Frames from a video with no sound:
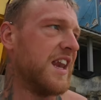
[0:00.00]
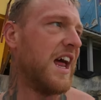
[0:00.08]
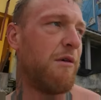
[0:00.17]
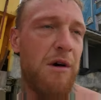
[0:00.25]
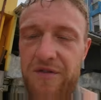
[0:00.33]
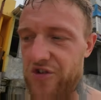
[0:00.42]

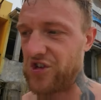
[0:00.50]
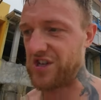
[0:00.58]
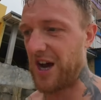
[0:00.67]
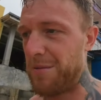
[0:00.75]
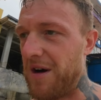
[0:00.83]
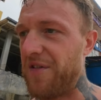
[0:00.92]
Now I've just
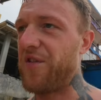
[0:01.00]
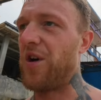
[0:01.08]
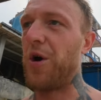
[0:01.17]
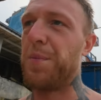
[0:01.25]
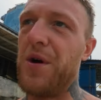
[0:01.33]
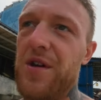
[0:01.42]
cut my foot
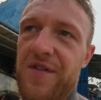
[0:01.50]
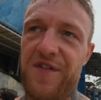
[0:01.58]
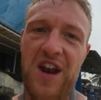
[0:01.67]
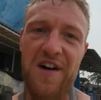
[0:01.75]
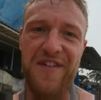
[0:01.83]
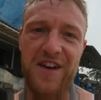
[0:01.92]
open
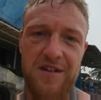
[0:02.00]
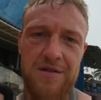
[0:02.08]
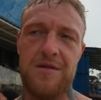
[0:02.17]
for nothing.